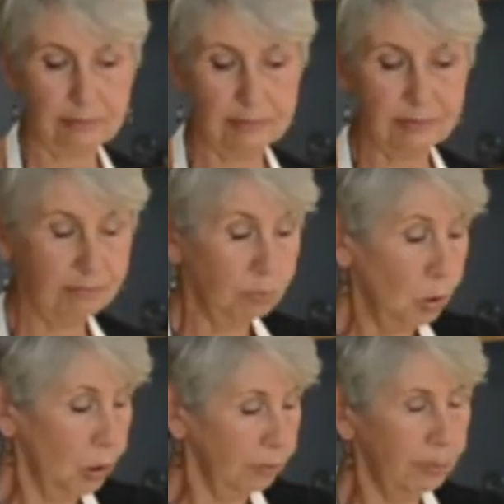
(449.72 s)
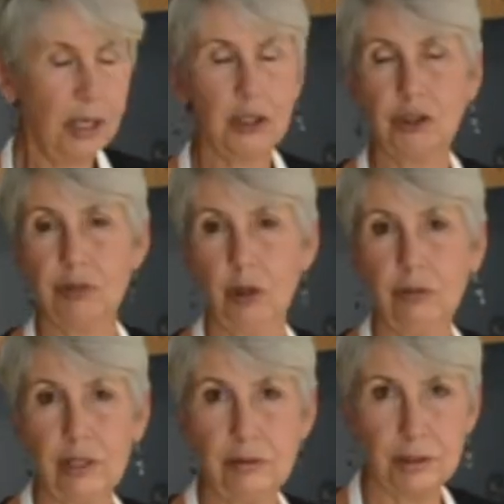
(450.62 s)
more punch, more
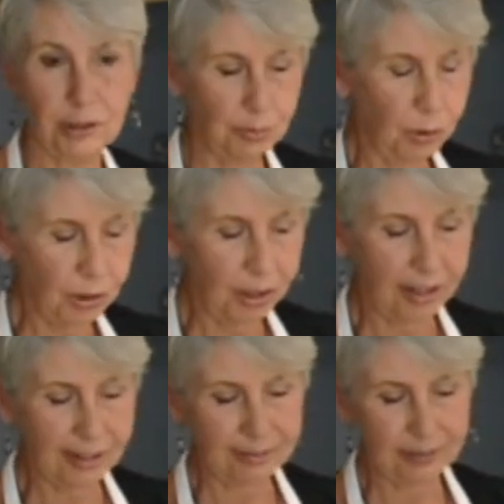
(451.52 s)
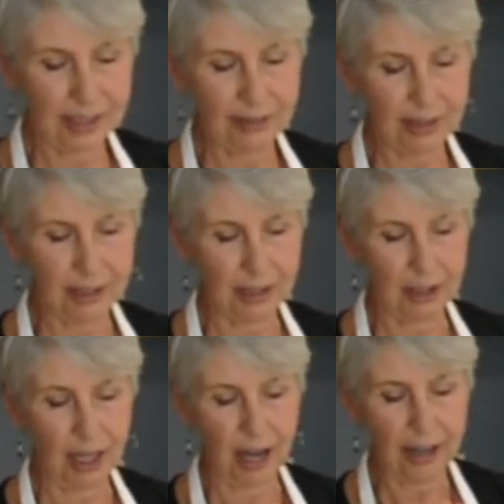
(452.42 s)
flavors, give it a
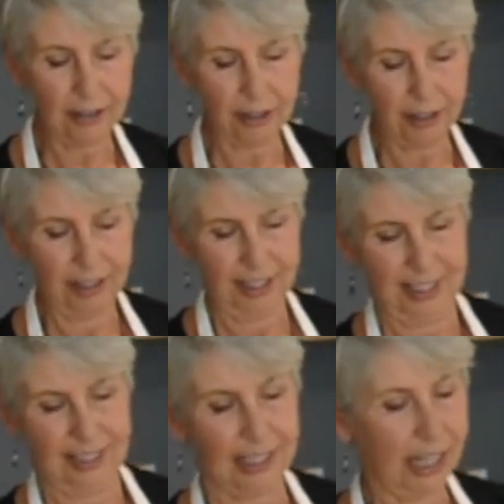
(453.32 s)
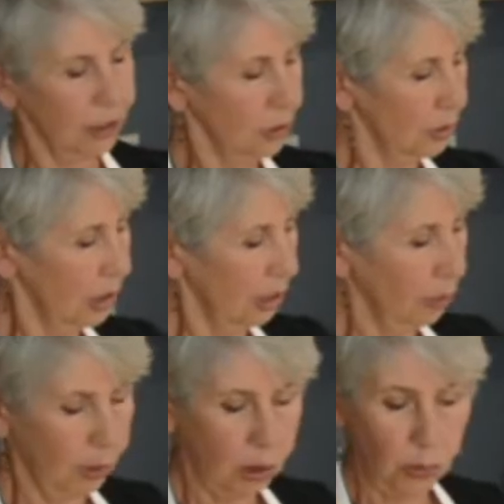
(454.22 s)
little higher latitude here.
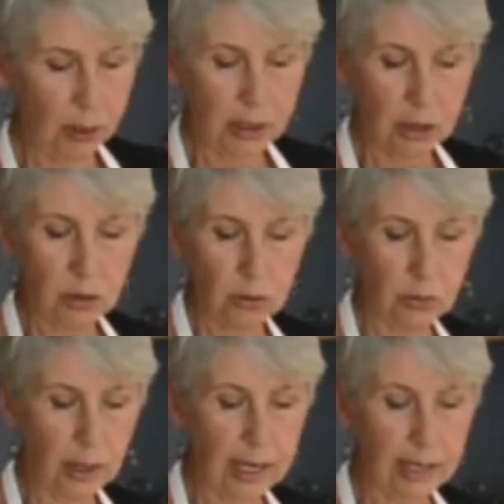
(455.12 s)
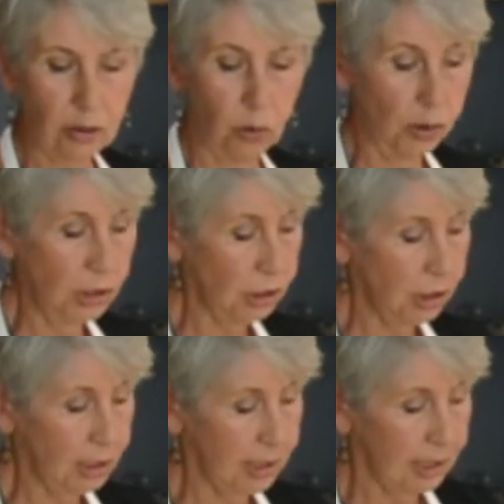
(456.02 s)
We're going to add
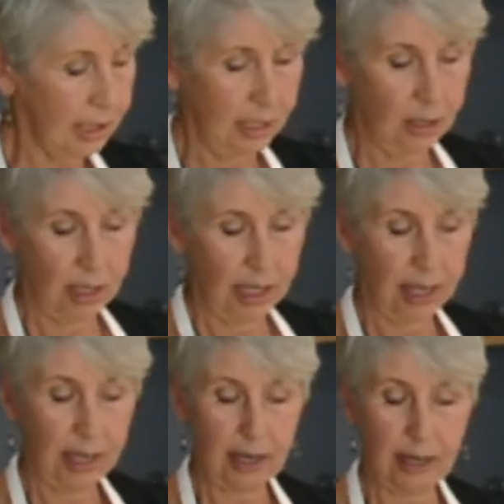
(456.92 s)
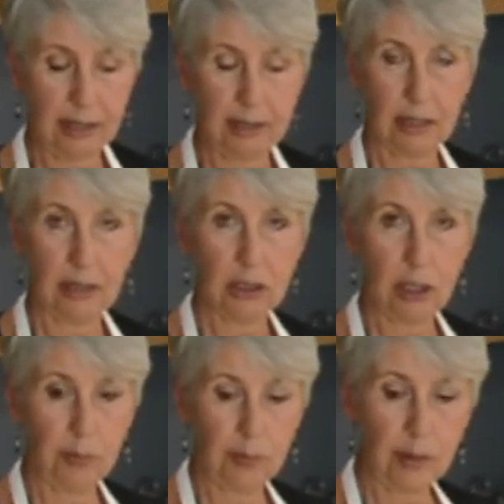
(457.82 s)
oranges and
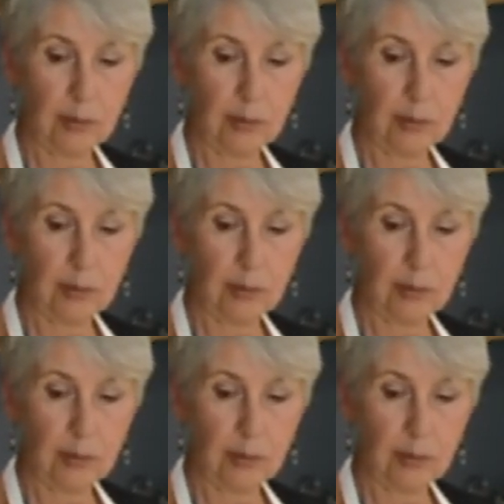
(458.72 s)
some